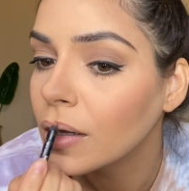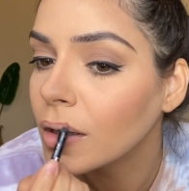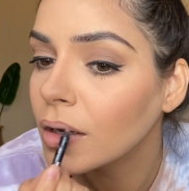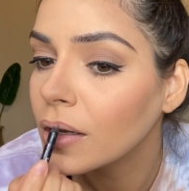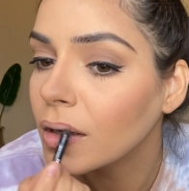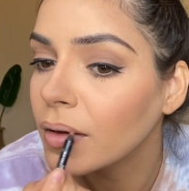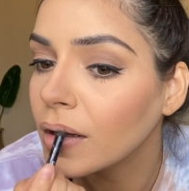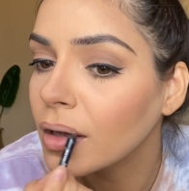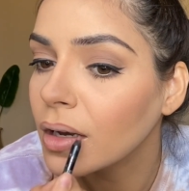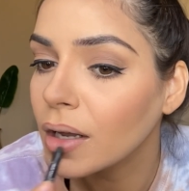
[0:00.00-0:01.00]

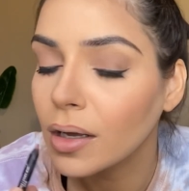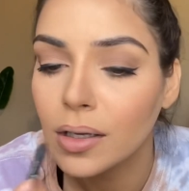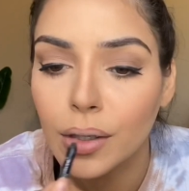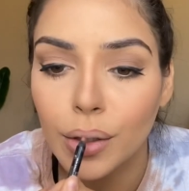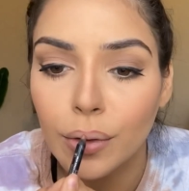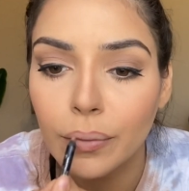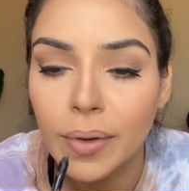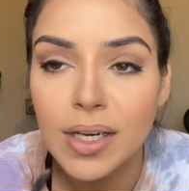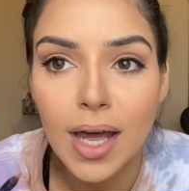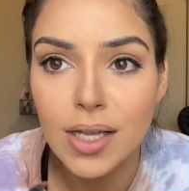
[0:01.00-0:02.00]
And my
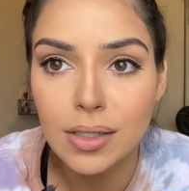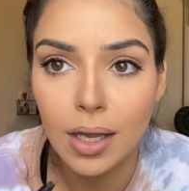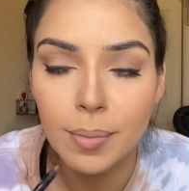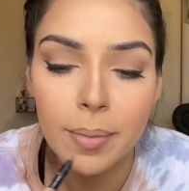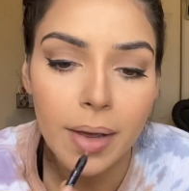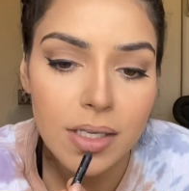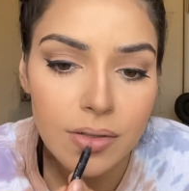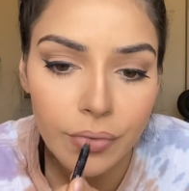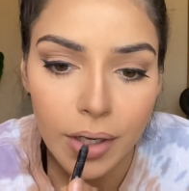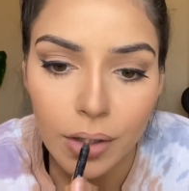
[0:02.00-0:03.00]
dad is like my best
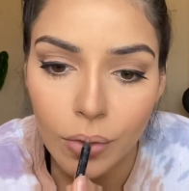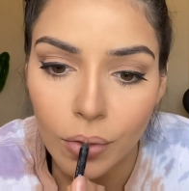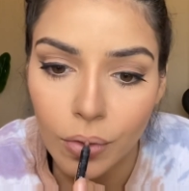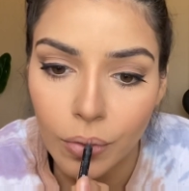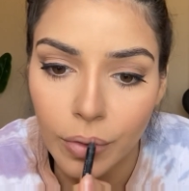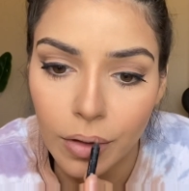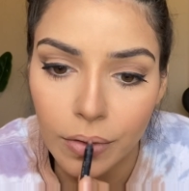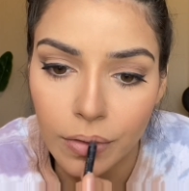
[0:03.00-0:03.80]
friend in the whole world.